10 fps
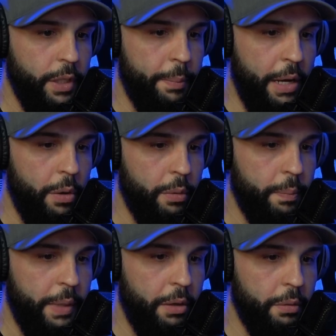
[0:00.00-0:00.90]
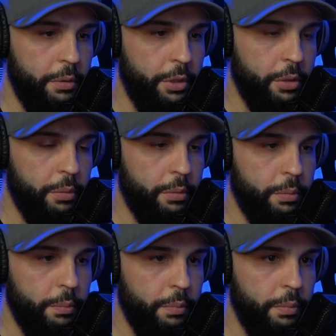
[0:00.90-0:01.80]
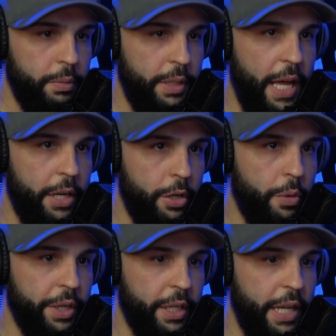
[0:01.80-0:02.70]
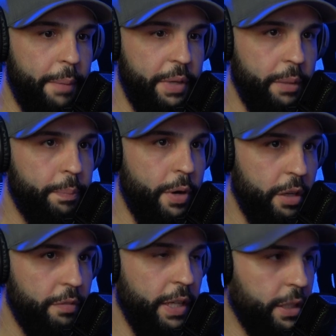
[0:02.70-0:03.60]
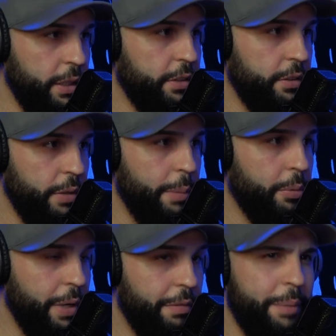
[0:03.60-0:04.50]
about you know not knowing and not being part of like Instagram or whatever.